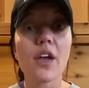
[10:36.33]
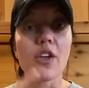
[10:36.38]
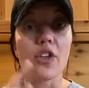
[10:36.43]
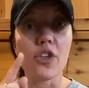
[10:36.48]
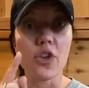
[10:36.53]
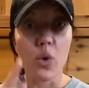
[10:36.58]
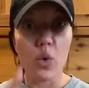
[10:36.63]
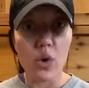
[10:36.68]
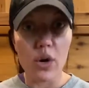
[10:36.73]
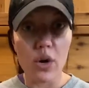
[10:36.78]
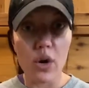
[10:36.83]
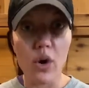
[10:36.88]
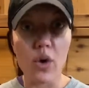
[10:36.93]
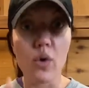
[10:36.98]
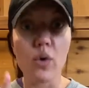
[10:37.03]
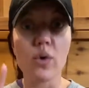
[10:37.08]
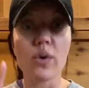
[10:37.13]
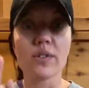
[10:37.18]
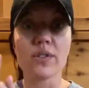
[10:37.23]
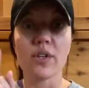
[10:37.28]
your
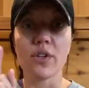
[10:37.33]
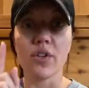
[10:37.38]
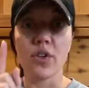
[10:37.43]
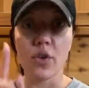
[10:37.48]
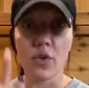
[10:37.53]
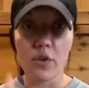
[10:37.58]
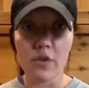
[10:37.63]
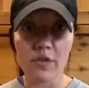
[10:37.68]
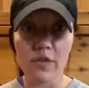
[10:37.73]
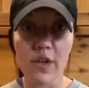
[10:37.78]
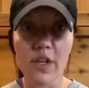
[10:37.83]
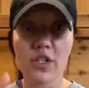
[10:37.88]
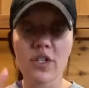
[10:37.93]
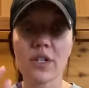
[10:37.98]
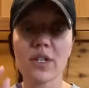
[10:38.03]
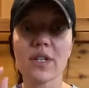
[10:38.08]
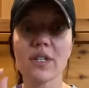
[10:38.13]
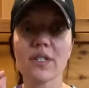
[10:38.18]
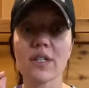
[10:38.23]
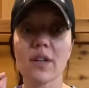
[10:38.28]
goals and your
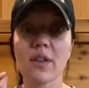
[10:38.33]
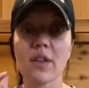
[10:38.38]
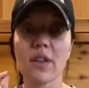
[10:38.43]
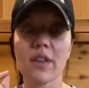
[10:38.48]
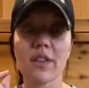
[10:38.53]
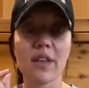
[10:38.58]
visions and the